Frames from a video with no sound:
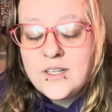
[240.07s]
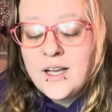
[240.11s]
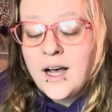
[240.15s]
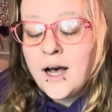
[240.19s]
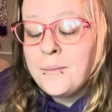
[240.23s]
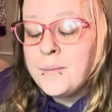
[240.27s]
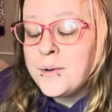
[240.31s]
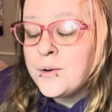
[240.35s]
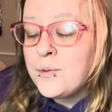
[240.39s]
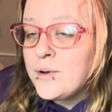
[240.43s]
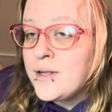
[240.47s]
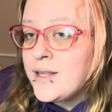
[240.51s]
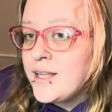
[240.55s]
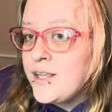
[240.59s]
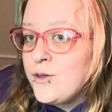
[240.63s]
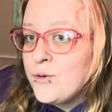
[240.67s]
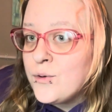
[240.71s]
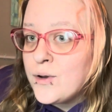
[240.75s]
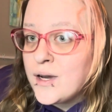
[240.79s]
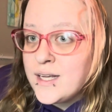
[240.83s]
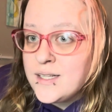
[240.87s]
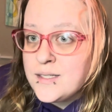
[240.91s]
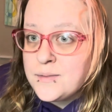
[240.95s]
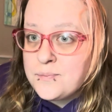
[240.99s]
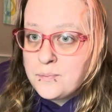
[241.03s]
common one that you
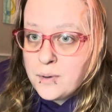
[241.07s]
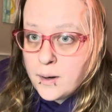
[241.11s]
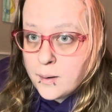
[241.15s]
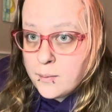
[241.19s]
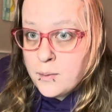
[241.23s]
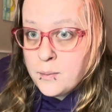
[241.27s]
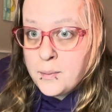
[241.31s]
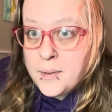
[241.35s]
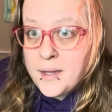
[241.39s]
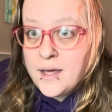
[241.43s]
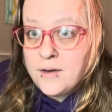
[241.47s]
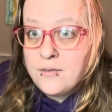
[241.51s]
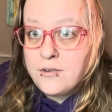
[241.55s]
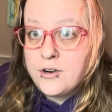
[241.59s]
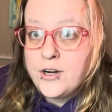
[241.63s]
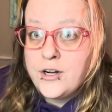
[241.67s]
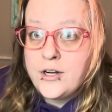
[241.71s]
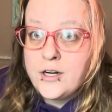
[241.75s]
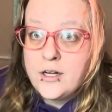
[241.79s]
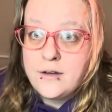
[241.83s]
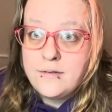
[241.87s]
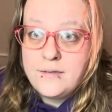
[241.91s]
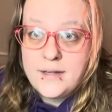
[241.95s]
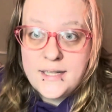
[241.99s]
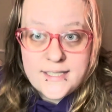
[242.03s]
guys probably have heard
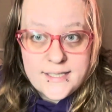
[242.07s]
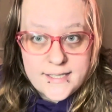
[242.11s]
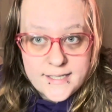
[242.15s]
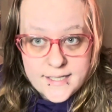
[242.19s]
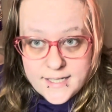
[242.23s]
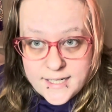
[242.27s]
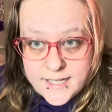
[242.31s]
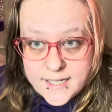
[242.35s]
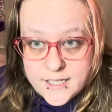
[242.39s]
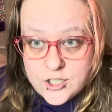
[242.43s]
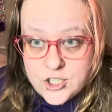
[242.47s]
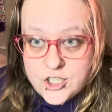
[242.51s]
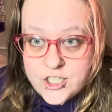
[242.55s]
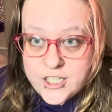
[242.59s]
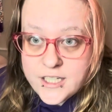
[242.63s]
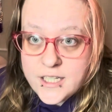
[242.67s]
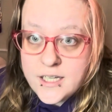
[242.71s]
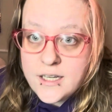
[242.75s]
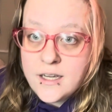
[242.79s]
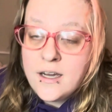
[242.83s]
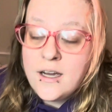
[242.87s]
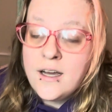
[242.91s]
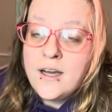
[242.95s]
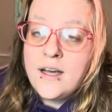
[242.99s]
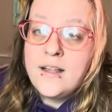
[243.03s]
of is DDLG.
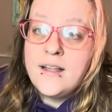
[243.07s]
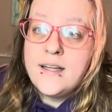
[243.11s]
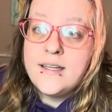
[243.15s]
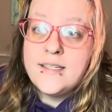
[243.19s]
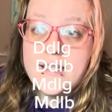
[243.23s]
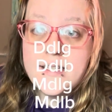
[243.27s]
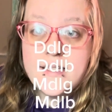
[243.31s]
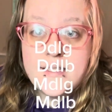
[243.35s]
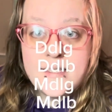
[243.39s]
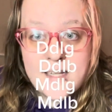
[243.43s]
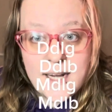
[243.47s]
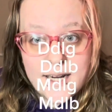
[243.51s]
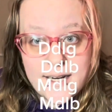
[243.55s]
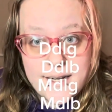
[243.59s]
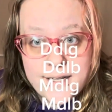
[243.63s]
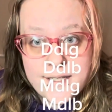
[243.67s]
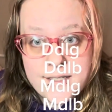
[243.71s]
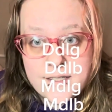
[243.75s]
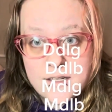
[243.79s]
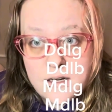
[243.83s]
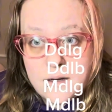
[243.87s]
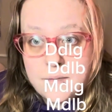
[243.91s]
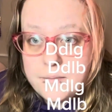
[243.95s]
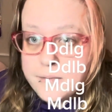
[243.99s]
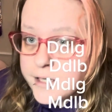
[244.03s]
This is daddy,
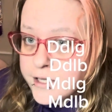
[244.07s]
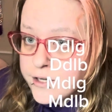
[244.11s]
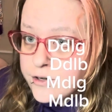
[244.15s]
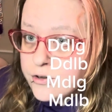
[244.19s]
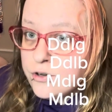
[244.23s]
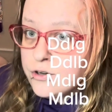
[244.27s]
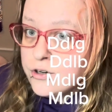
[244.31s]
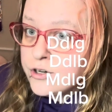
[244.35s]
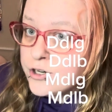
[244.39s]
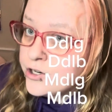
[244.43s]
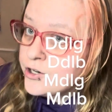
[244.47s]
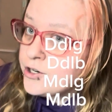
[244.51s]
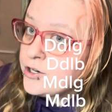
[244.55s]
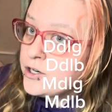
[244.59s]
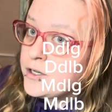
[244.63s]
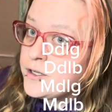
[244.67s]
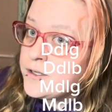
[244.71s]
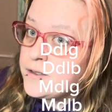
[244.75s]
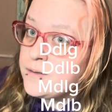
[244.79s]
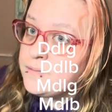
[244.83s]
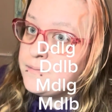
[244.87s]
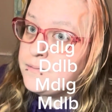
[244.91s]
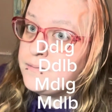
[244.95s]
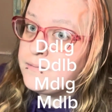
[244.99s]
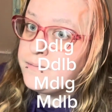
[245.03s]
dom, little girl.
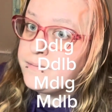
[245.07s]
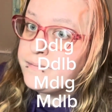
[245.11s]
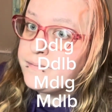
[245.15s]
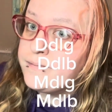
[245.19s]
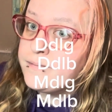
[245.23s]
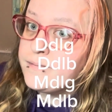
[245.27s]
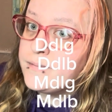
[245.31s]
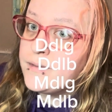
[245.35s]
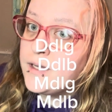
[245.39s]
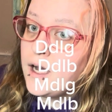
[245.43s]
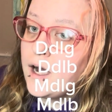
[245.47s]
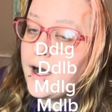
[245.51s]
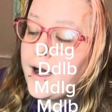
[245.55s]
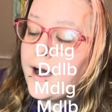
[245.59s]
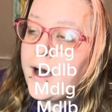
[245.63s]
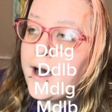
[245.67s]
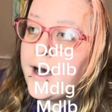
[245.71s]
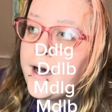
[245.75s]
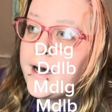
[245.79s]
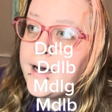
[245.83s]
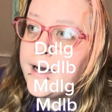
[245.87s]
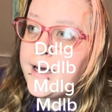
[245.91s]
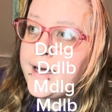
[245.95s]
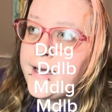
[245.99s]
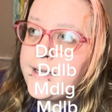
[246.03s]

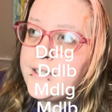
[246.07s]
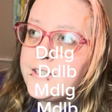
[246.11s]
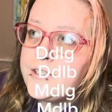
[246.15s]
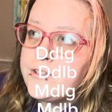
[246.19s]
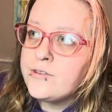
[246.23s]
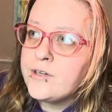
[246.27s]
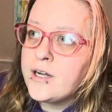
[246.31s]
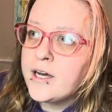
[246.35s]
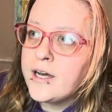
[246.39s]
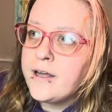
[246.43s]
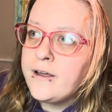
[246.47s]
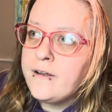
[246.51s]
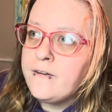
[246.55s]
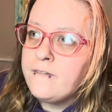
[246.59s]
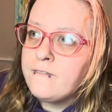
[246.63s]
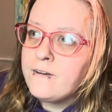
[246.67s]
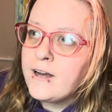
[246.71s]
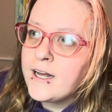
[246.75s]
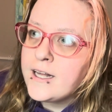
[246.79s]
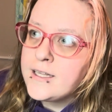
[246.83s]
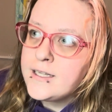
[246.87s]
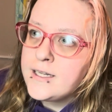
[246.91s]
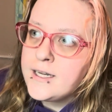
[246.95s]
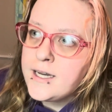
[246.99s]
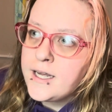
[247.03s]
I do not
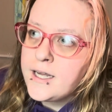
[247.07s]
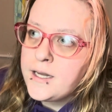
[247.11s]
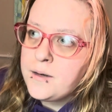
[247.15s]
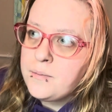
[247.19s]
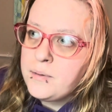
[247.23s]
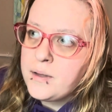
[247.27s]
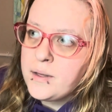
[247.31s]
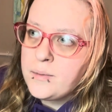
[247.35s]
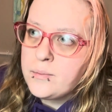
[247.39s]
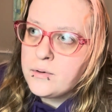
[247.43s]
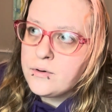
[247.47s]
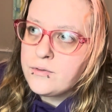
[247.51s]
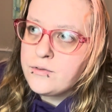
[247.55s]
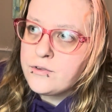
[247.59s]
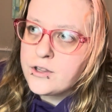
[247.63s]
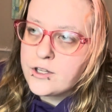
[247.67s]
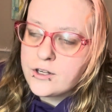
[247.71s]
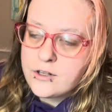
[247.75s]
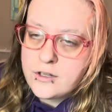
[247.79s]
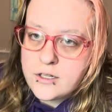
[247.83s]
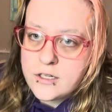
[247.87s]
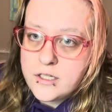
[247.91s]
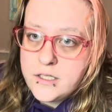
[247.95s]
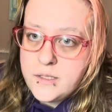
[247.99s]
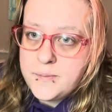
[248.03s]
invalidate people for their
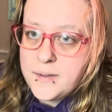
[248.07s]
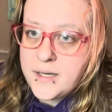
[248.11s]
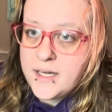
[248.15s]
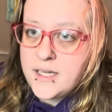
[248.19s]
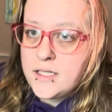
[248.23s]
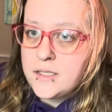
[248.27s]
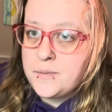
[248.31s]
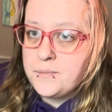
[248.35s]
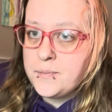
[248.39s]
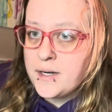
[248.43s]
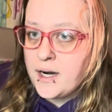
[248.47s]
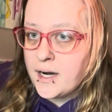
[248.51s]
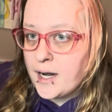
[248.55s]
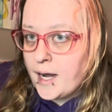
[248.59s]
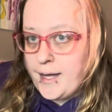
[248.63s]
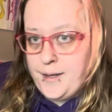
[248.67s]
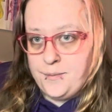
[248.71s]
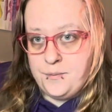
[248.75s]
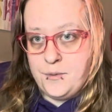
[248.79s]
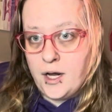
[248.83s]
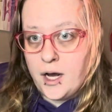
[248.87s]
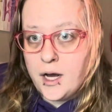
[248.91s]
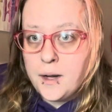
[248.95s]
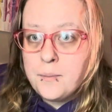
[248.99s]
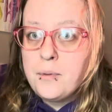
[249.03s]
little space, but I am
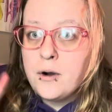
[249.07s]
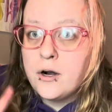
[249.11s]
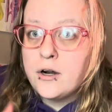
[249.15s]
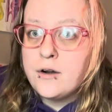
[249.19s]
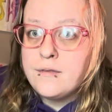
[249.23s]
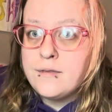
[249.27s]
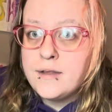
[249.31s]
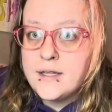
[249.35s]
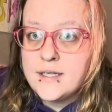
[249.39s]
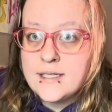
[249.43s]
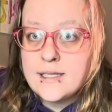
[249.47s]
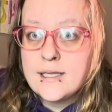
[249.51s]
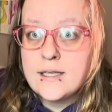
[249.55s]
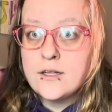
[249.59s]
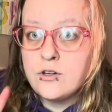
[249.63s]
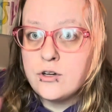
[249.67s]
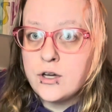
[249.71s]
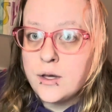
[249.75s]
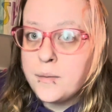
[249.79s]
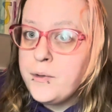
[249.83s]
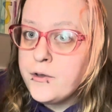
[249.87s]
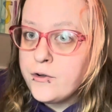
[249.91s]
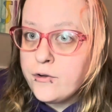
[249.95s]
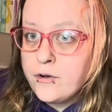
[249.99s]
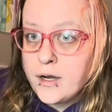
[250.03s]
not part of this little
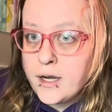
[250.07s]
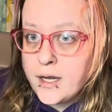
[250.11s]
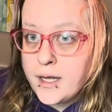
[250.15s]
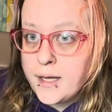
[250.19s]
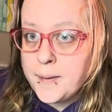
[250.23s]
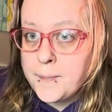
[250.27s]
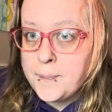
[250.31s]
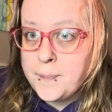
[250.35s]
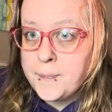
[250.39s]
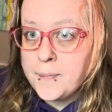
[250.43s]
community.